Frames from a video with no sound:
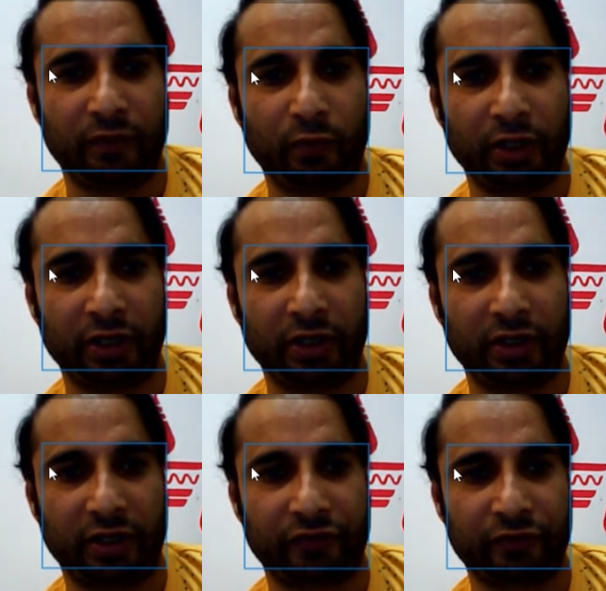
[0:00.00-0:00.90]
one
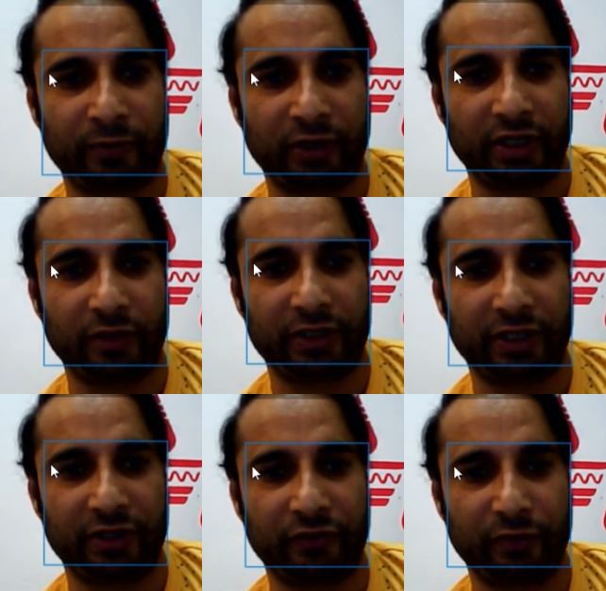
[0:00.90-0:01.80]
customer gateway,
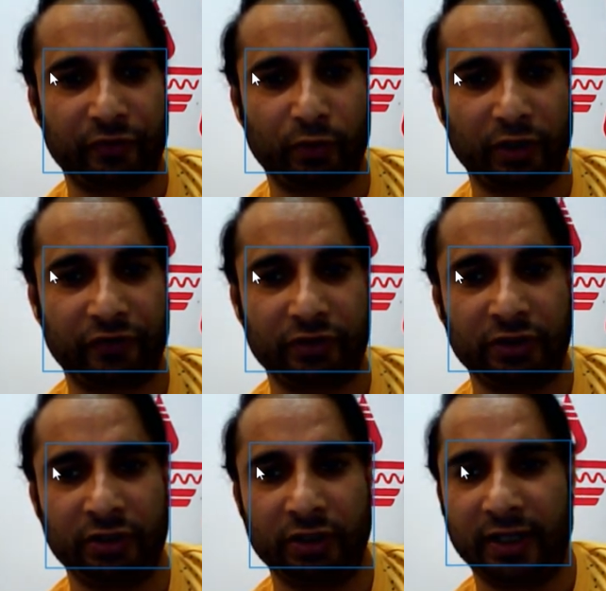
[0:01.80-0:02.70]
that is visualizer,
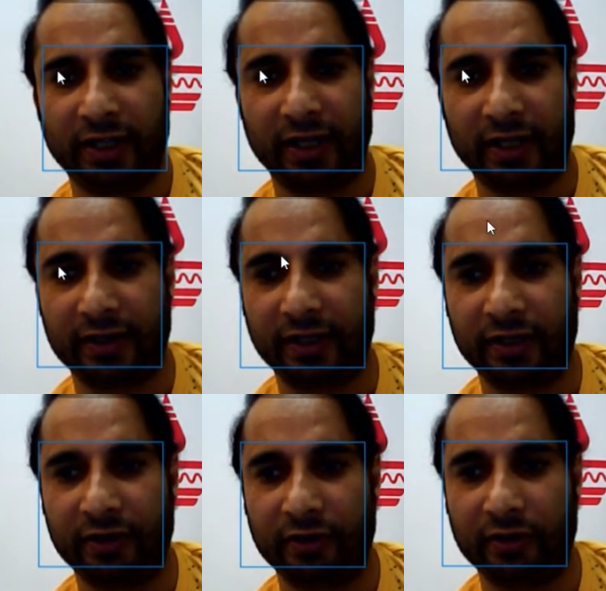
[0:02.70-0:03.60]
and
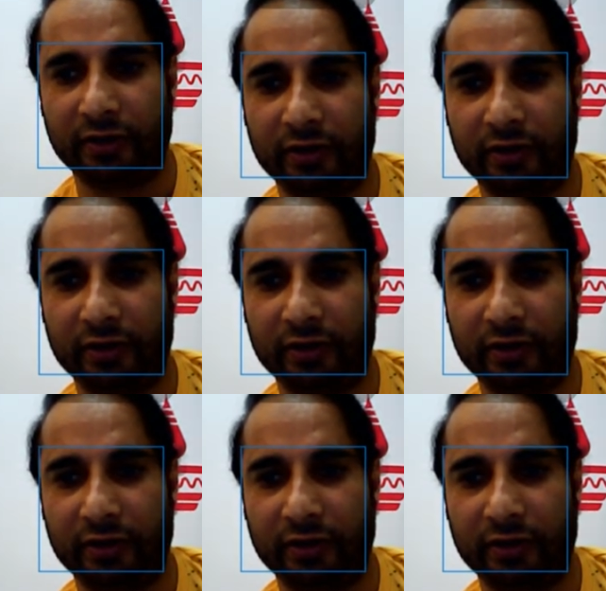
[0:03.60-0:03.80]
then